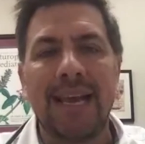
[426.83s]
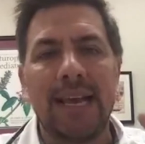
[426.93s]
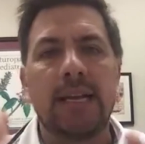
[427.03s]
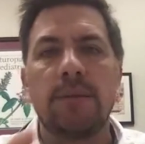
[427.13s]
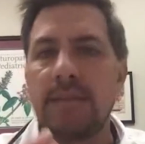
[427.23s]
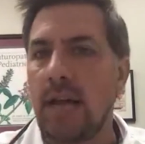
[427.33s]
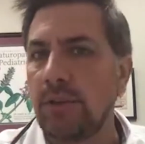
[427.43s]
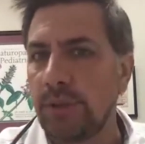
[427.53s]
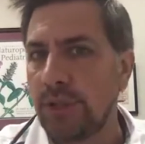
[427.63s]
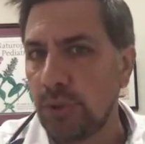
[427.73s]
It comes down
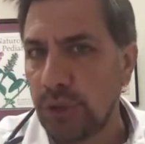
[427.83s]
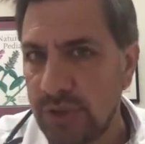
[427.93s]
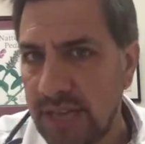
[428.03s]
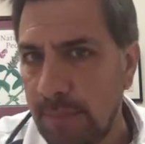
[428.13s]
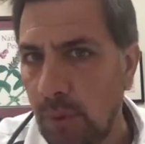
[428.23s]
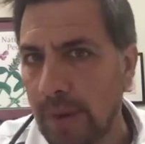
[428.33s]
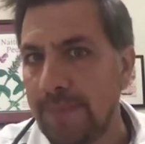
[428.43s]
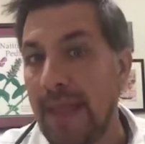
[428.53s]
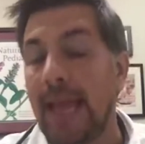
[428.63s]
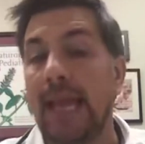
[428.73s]
to a social standpoint.
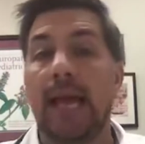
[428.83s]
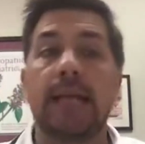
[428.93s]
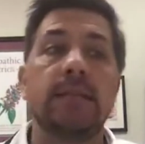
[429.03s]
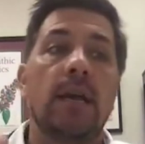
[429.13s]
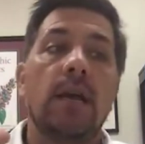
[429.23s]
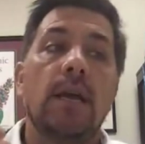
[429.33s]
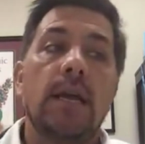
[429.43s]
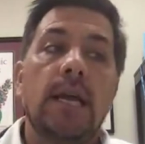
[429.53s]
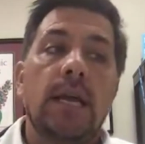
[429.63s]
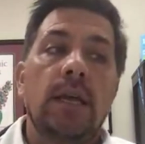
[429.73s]
And
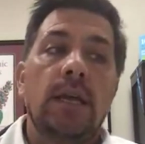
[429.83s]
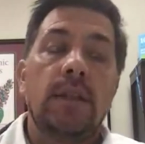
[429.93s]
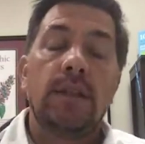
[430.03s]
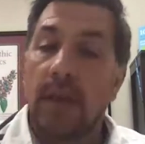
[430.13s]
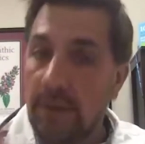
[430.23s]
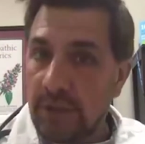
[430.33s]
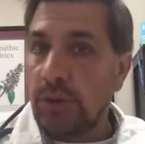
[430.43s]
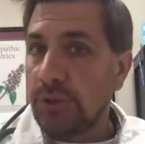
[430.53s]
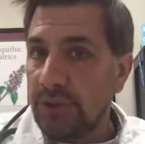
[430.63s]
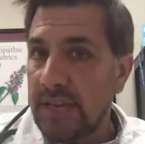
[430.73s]
the other
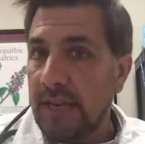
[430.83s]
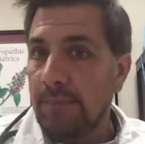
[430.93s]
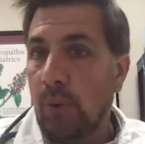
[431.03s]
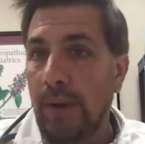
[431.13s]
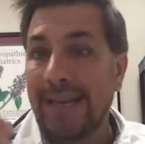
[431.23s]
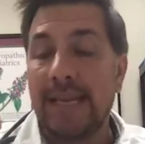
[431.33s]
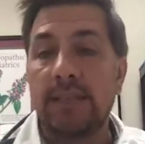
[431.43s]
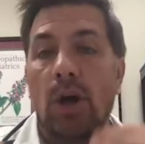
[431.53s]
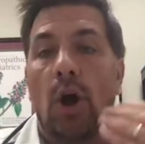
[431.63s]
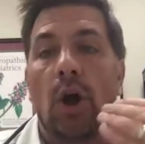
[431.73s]
social standpoint
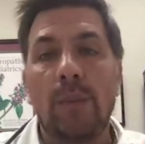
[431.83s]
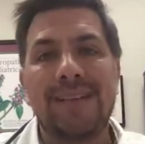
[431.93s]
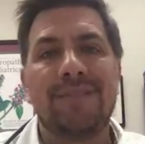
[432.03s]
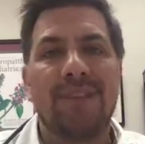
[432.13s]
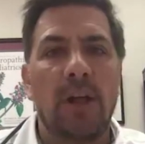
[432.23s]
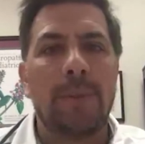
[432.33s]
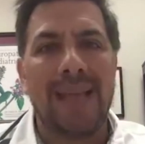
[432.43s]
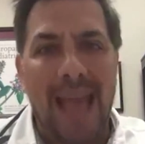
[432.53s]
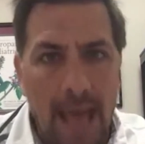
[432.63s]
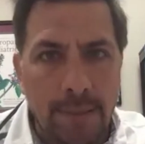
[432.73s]
is, are we developing
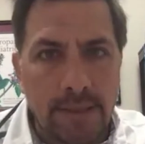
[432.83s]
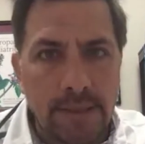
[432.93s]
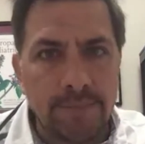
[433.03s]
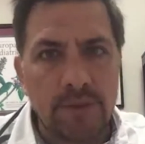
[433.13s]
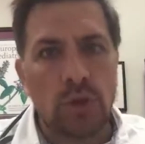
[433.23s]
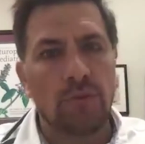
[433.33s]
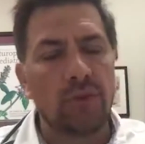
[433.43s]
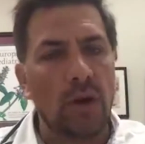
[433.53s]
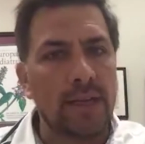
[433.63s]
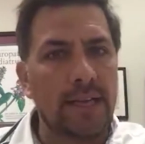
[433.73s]
habits? So
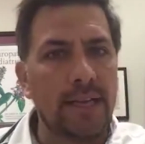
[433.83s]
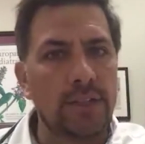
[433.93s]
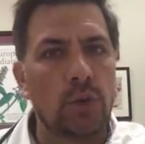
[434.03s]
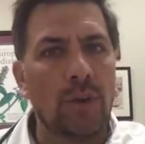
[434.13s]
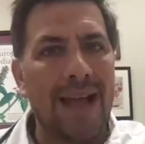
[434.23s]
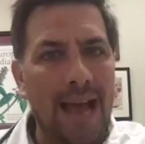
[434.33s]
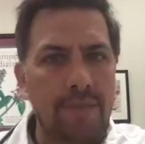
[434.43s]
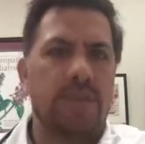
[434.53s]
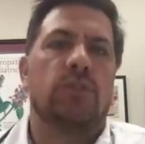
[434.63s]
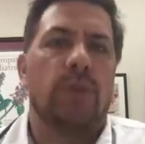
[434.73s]
for our kids who
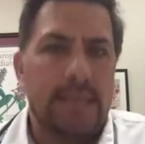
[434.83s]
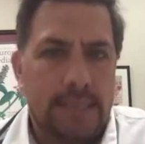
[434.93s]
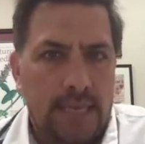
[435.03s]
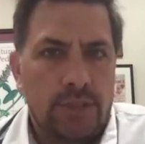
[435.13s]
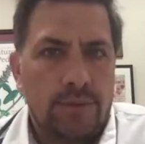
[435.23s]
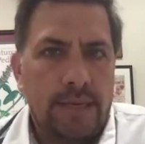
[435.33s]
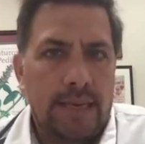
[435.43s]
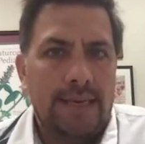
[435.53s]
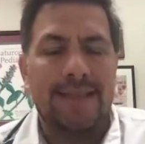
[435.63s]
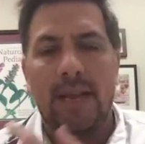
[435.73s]
have this great sensory
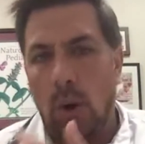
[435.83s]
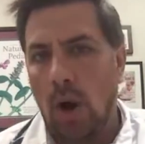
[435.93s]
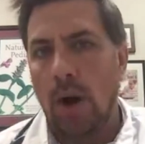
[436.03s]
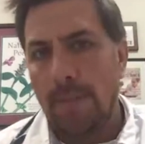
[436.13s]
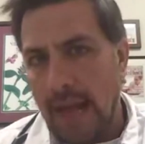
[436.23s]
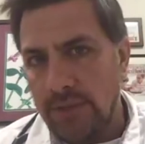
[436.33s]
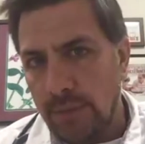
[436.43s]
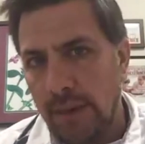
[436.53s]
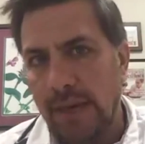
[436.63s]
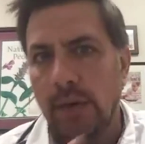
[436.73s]
need and they are
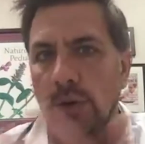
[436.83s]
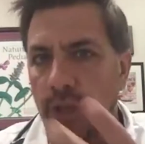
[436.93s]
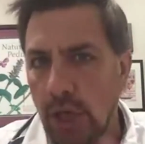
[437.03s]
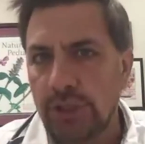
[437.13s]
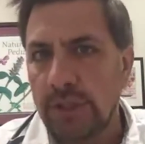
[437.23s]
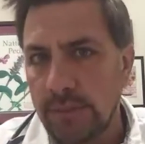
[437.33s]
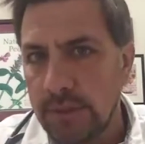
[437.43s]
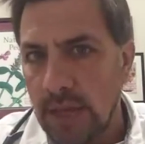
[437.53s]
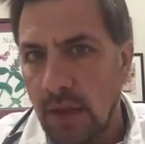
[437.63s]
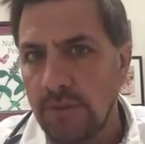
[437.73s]
masturbating or touching
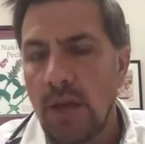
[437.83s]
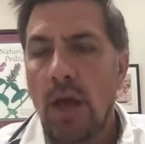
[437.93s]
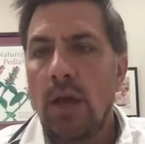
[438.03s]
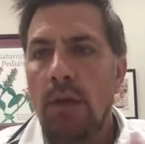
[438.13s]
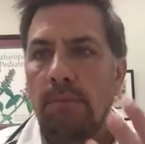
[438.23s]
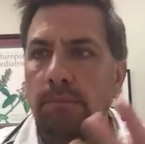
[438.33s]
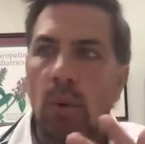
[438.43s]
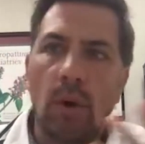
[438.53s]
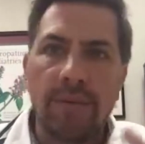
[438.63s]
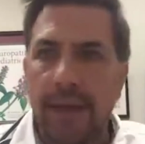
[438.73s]
themselves
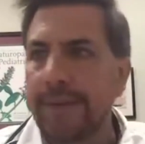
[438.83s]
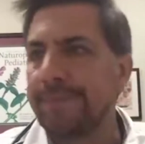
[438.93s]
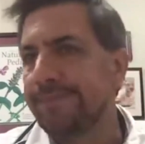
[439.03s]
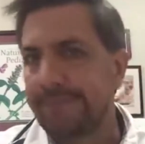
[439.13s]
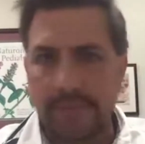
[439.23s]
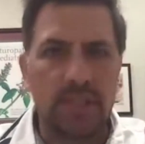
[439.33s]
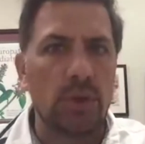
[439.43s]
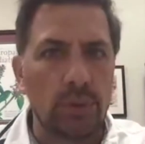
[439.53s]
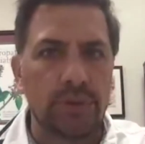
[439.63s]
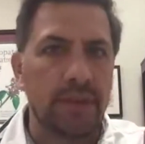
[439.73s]
more than
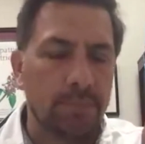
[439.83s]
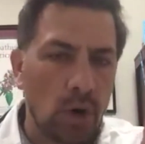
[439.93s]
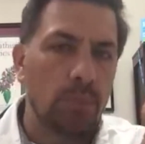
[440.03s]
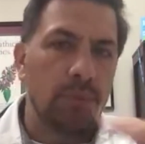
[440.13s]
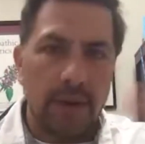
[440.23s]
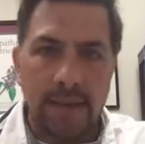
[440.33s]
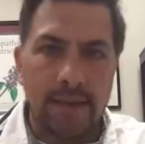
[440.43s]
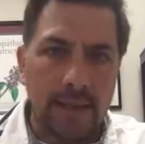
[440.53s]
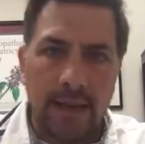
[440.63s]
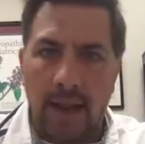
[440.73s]
socially appropriate,
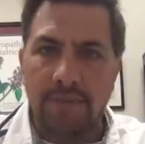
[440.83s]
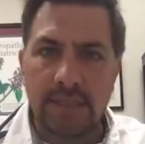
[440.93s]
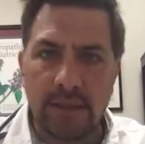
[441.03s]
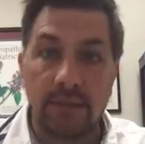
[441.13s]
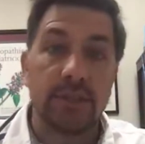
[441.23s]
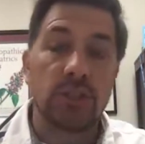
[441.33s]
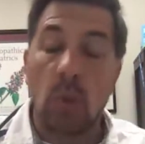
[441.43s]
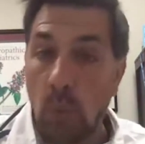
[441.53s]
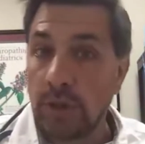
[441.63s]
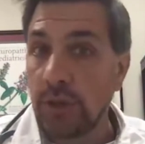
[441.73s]
and obviously there is no
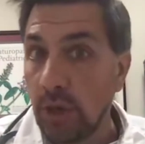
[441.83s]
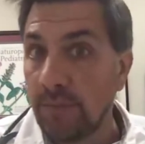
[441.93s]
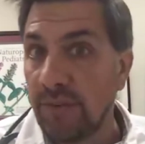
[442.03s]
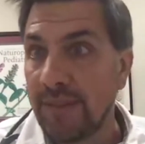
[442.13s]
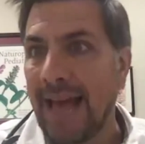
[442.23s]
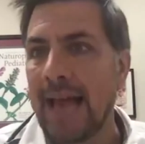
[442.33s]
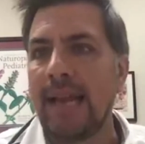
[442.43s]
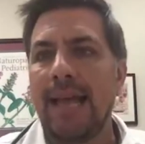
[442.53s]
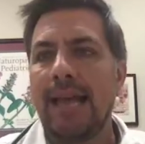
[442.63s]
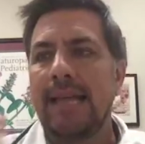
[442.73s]
one term for that,
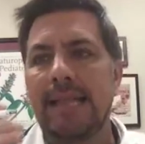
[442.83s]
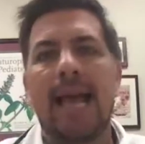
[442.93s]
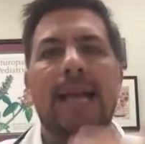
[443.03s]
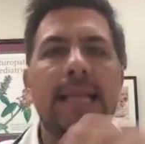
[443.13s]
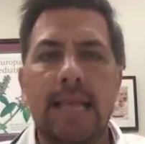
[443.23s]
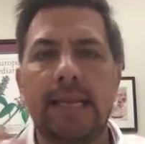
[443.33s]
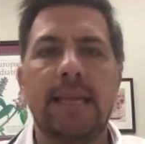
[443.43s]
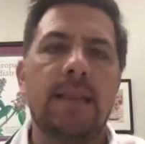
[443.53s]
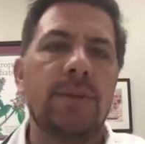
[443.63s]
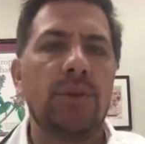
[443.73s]
that can then
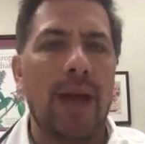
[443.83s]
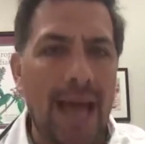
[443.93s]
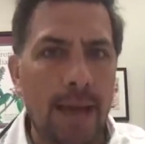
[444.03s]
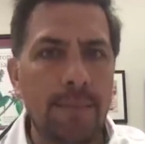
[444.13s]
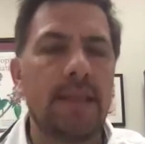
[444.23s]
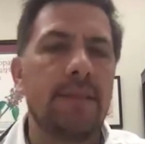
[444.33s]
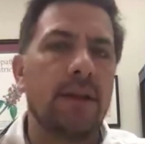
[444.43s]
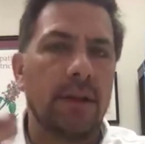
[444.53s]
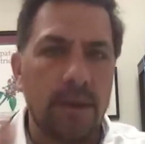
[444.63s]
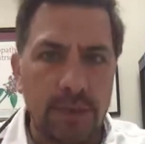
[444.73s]
get them into a habit that
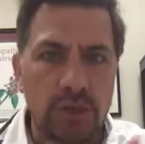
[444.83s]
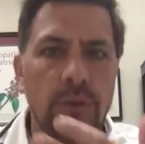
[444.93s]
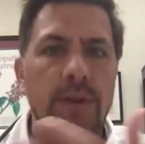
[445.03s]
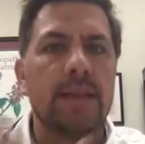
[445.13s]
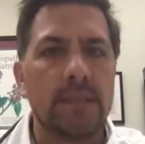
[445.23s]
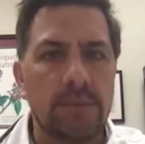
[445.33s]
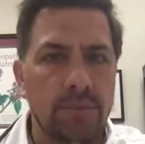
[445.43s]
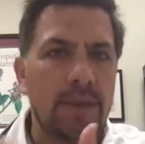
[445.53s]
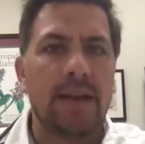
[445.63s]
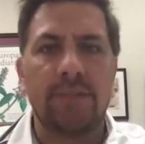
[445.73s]
they're going to be doing this
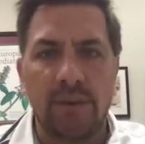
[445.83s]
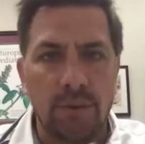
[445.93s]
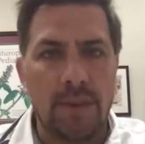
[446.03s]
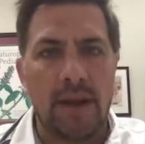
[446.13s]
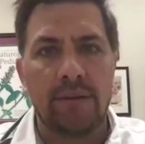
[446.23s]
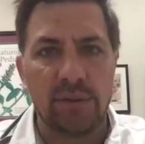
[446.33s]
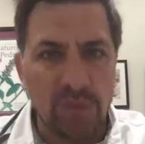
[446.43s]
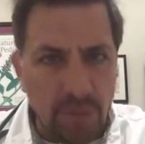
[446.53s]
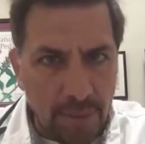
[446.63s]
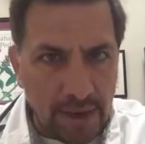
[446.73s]

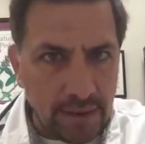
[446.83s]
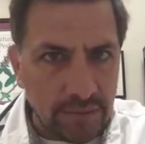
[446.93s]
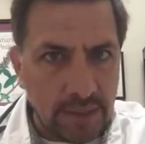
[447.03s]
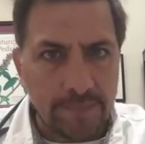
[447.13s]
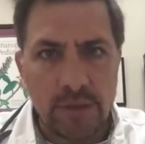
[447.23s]
repetitively.